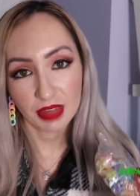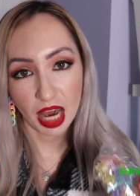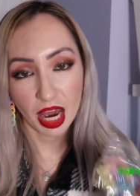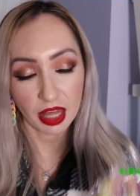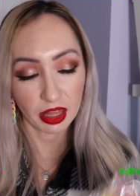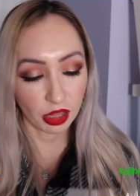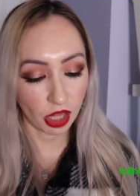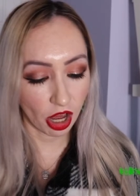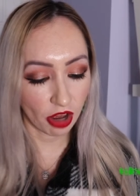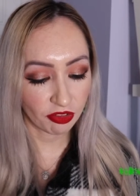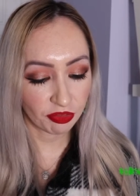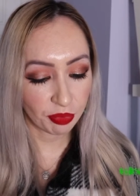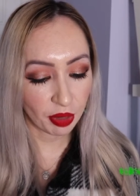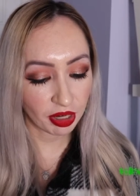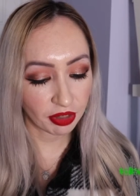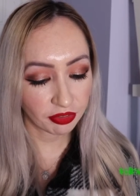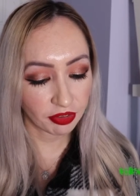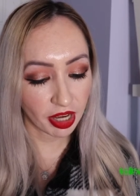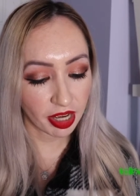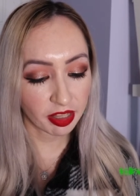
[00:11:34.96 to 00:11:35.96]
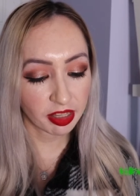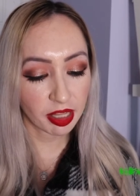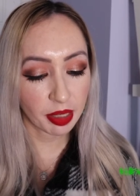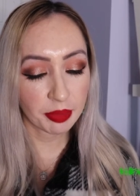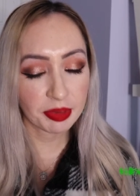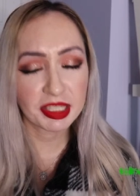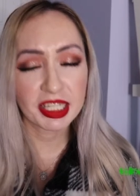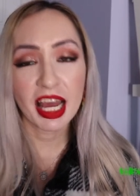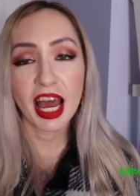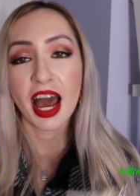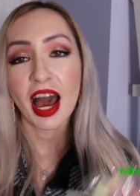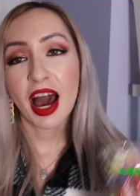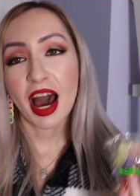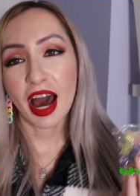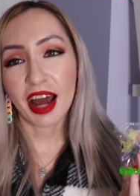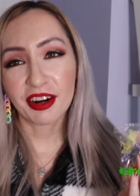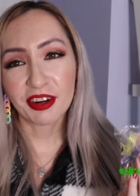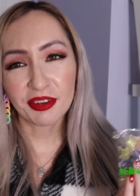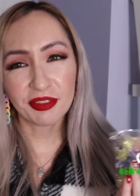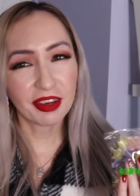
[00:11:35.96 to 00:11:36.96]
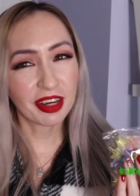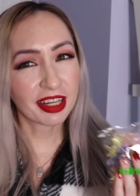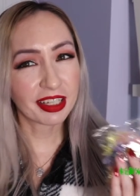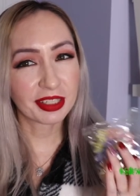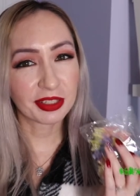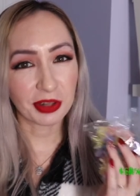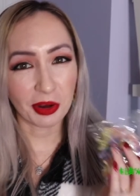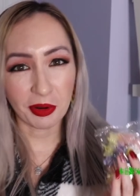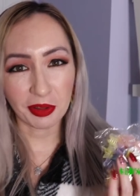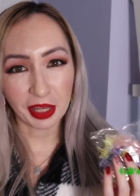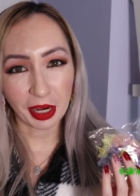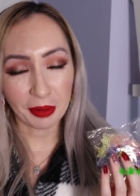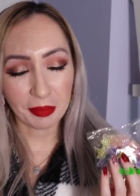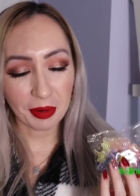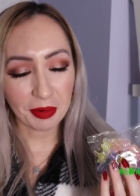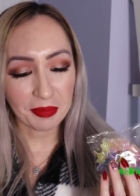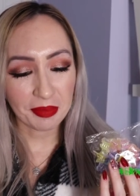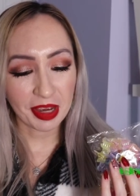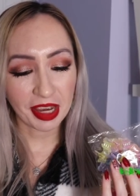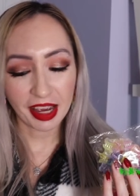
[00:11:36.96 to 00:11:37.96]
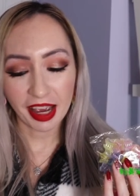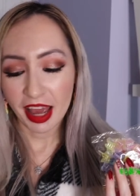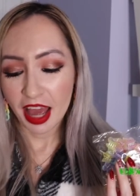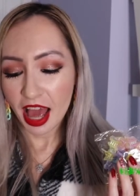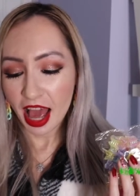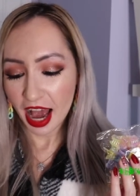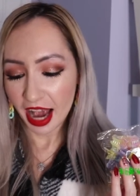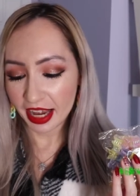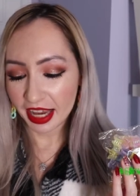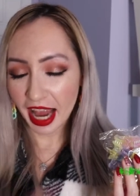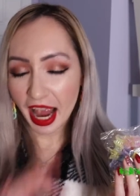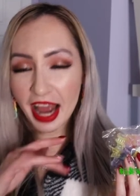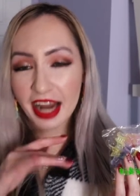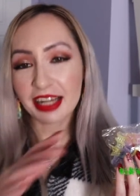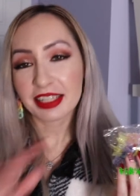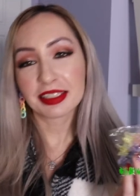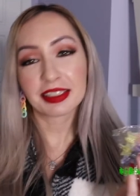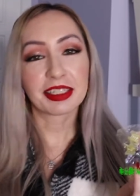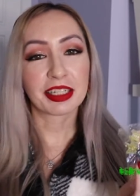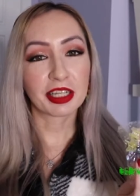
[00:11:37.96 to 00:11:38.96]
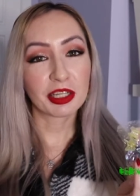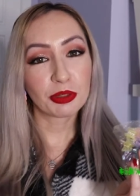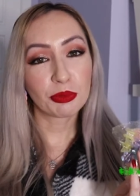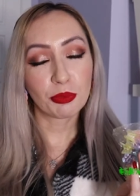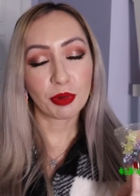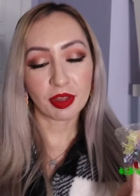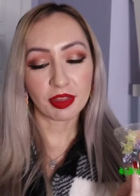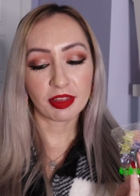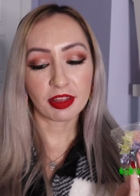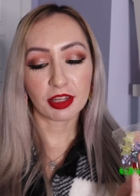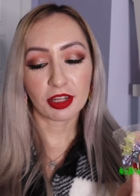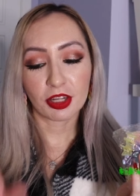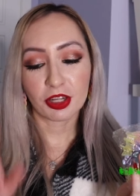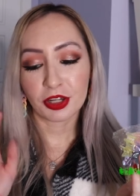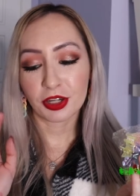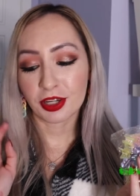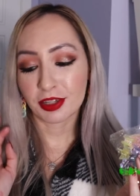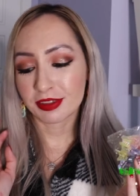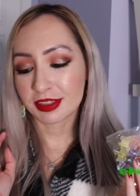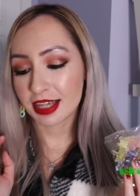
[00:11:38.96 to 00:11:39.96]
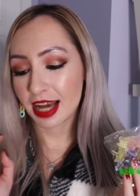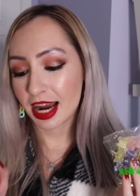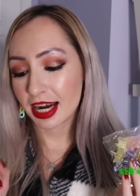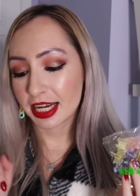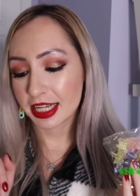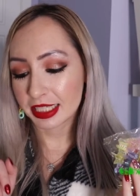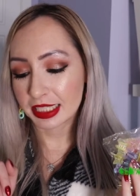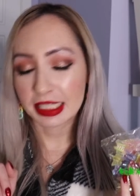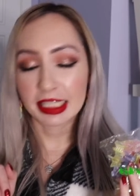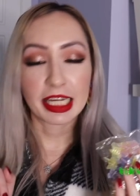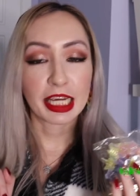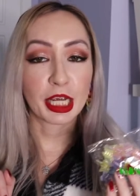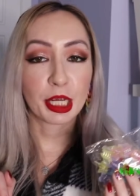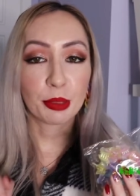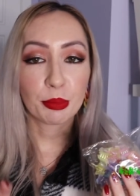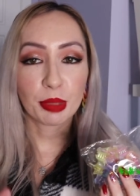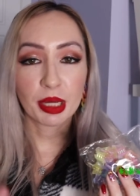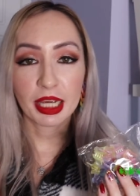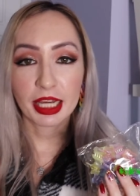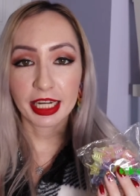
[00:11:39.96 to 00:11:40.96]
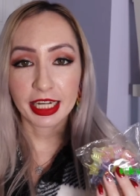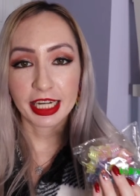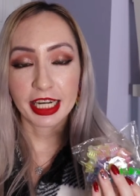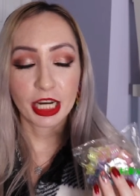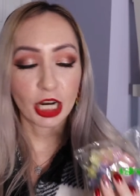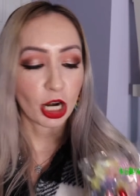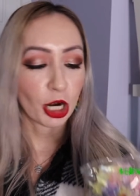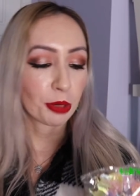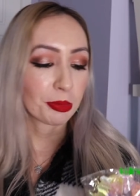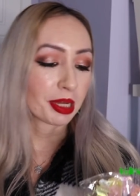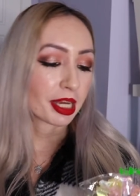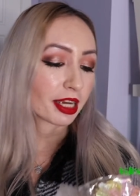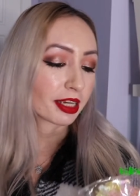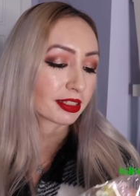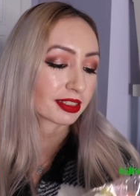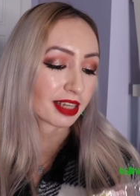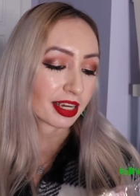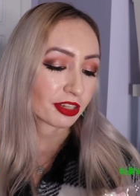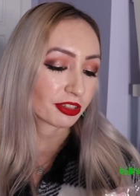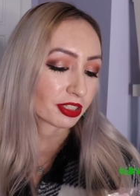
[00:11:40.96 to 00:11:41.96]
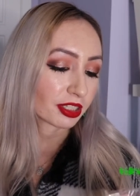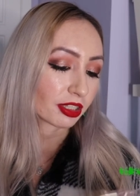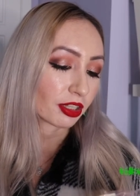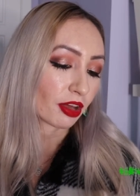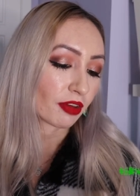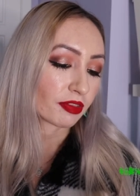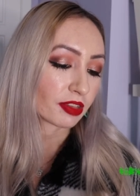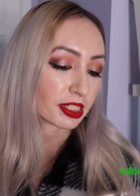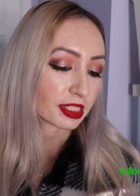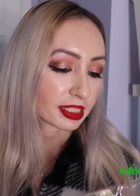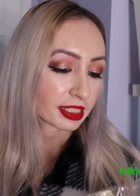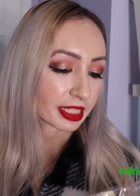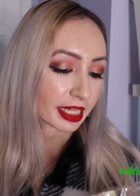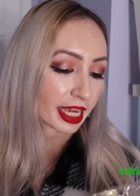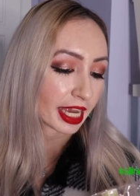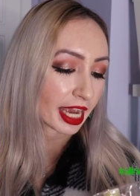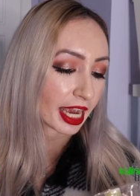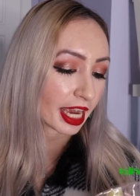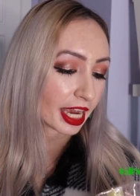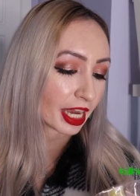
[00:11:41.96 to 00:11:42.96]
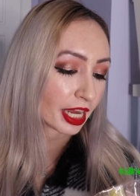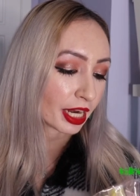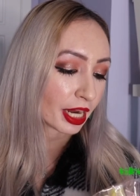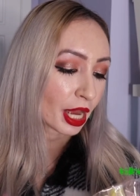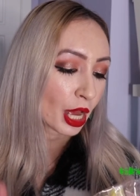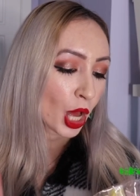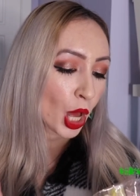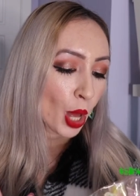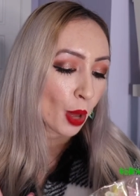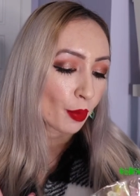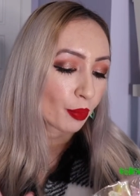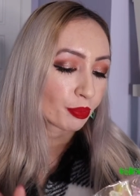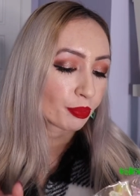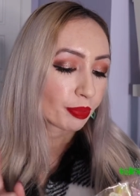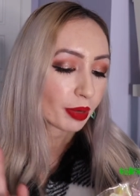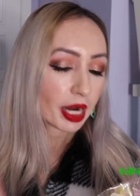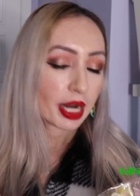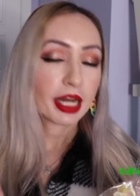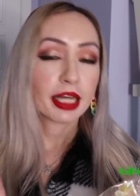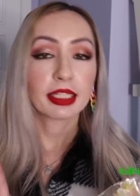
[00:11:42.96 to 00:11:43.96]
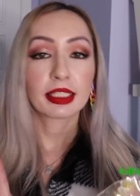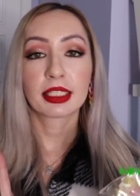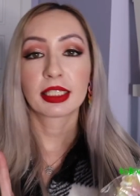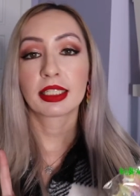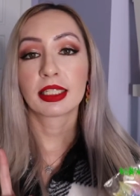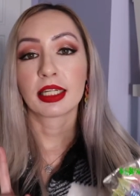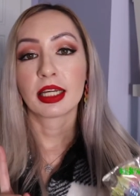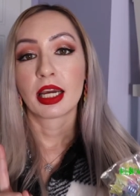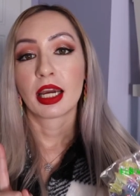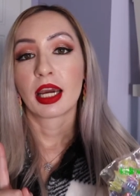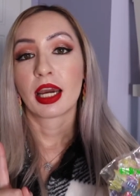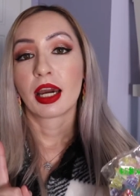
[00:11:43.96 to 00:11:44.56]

I love butterfly clips. I don't know if you guys know that about me. Again, sticking with the nineties theme in here because I used to love these as a kid, but